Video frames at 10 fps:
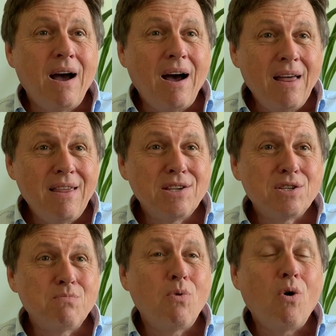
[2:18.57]
other
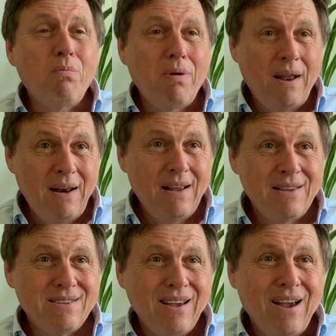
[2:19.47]
small
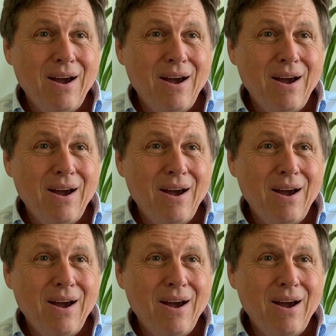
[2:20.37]
planets